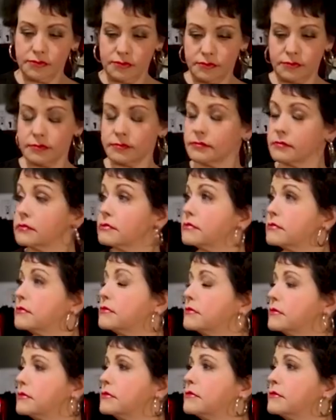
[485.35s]

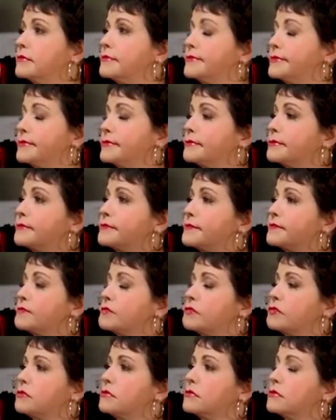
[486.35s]

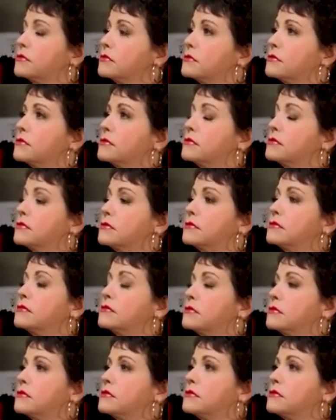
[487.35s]

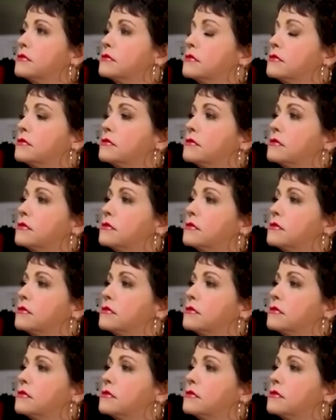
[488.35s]
This person isn't speaking.